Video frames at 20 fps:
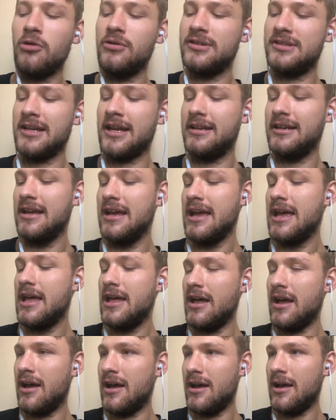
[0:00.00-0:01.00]
said,
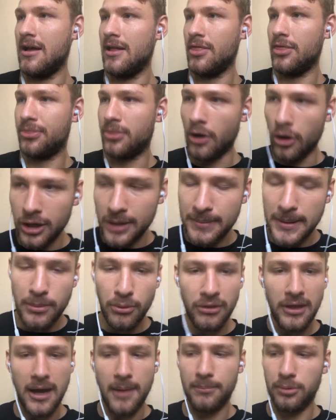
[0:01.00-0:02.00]
the only people
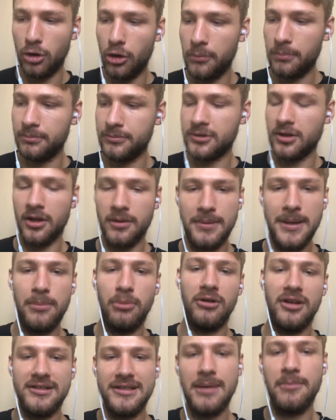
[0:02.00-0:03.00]
that have problems are the people in
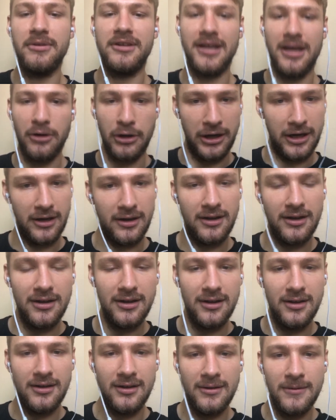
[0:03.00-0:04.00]
the cemetery.
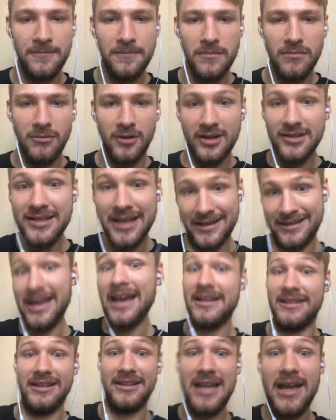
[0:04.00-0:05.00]
Because they're
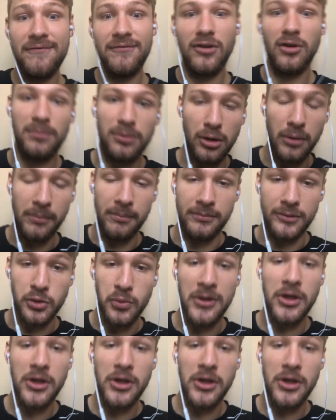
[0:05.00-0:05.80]
dead, they have no problems. When